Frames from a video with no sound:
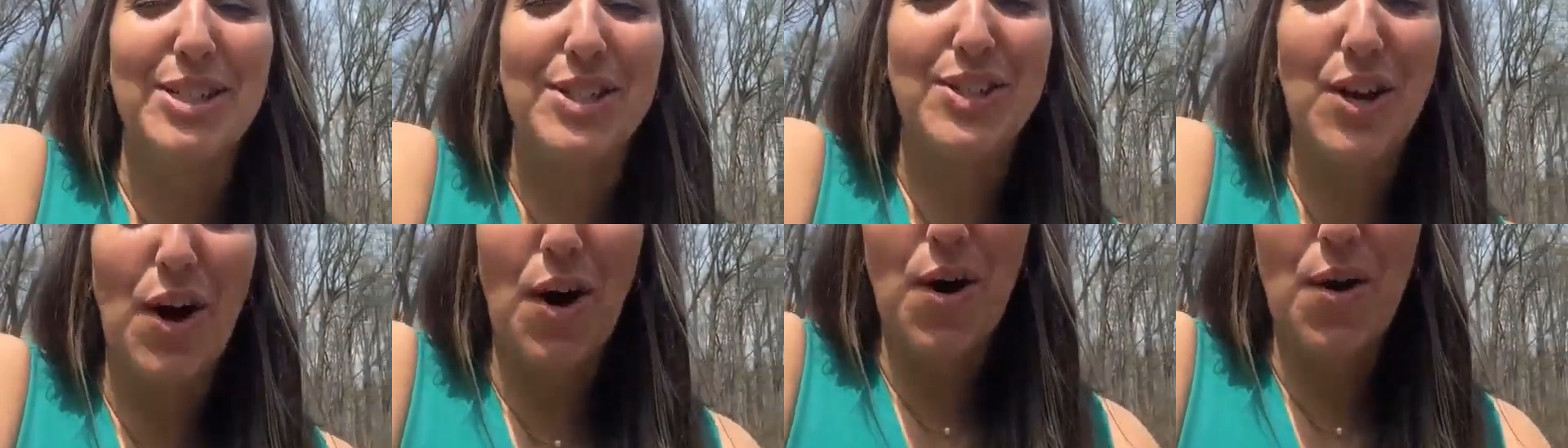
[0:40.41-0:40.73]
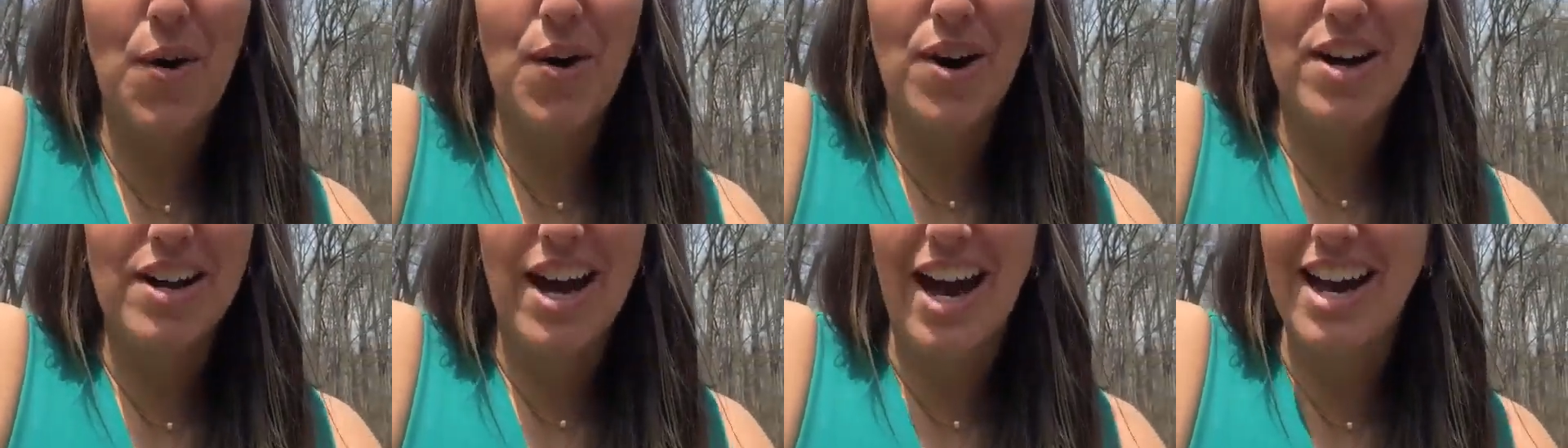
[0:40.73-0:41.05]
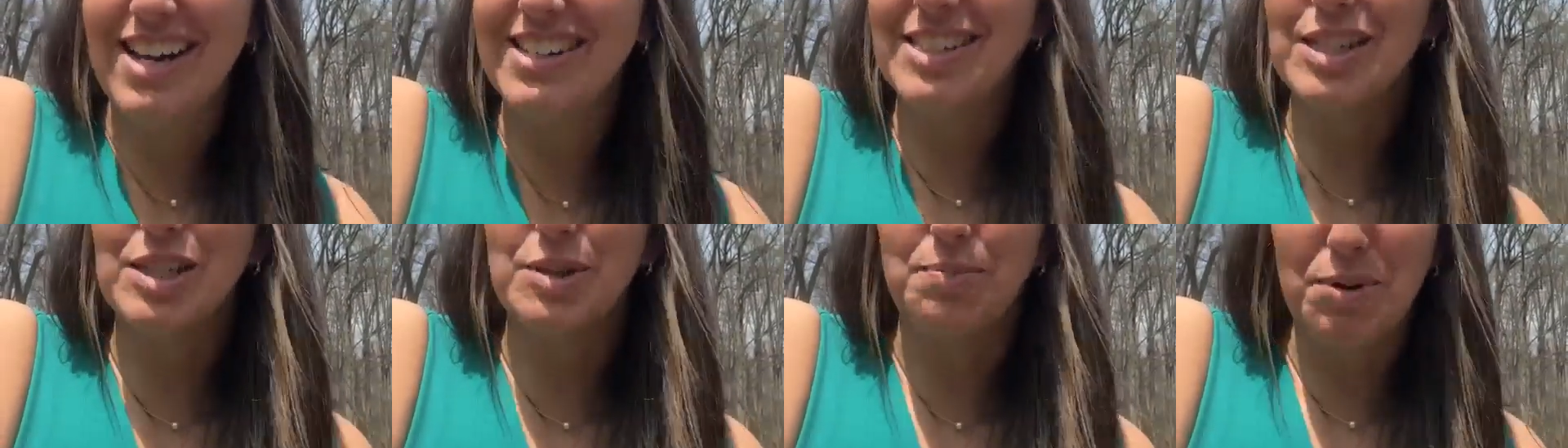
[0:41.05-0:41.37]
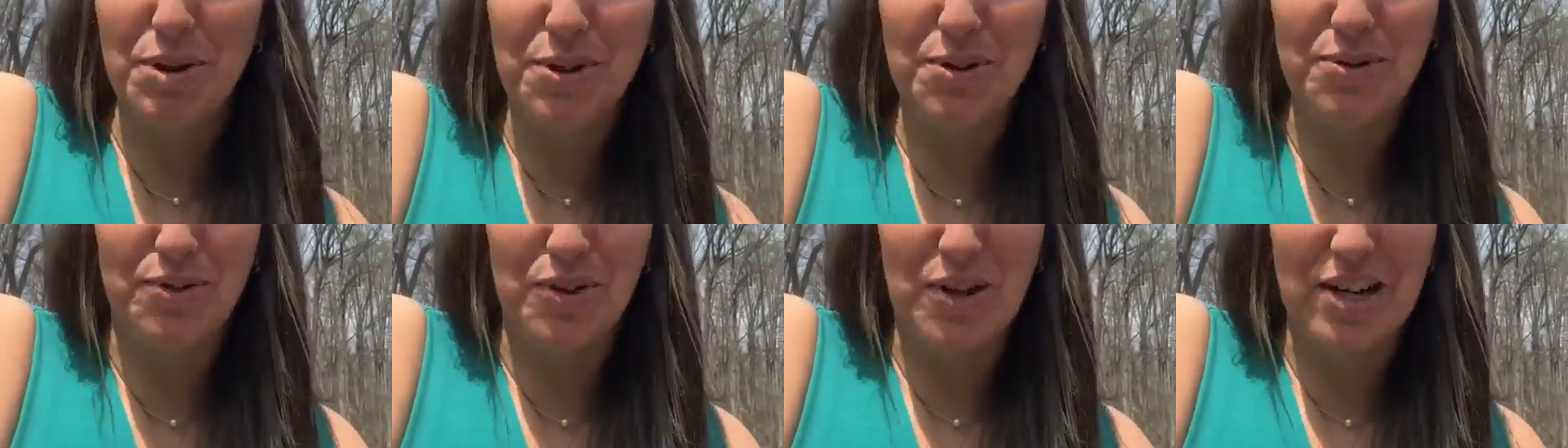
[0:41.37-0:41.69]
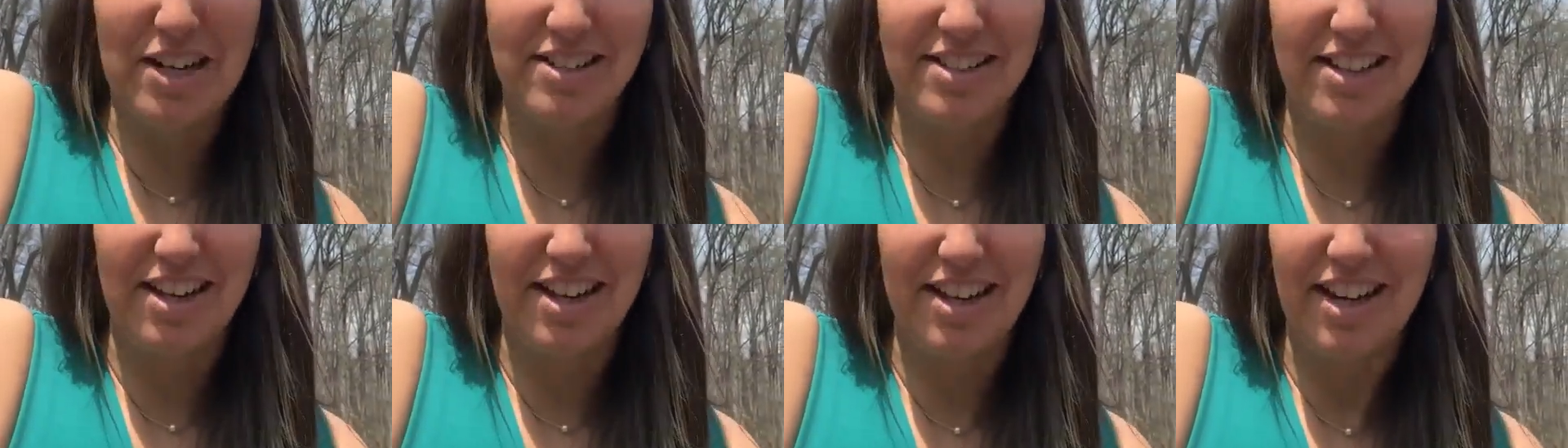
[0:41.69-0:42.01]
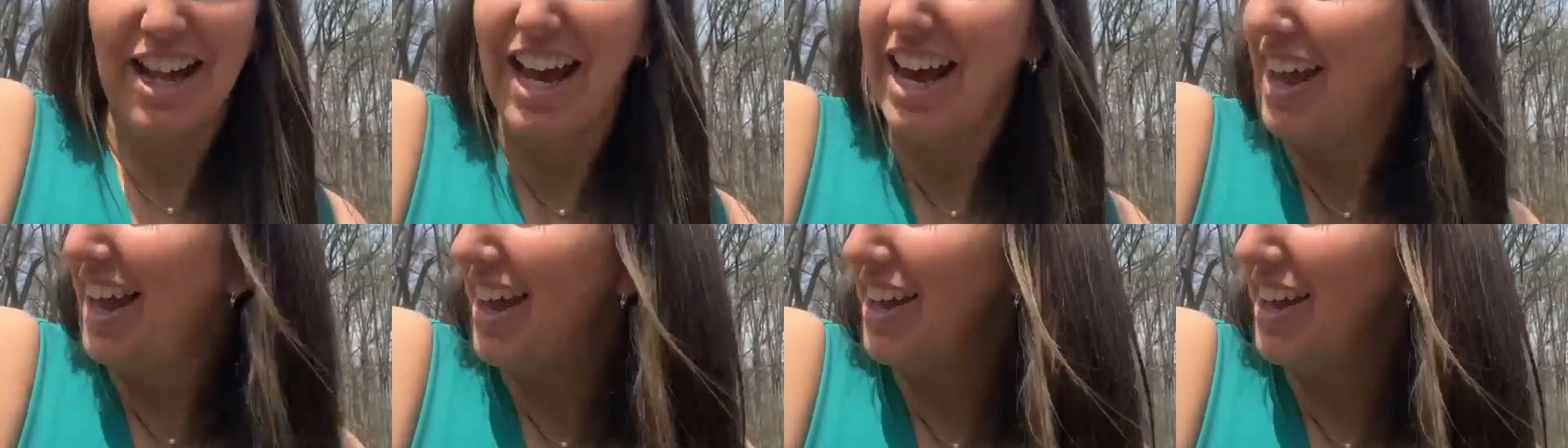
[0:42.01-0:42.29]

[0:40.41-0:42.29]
So guys, it's beautiful outside.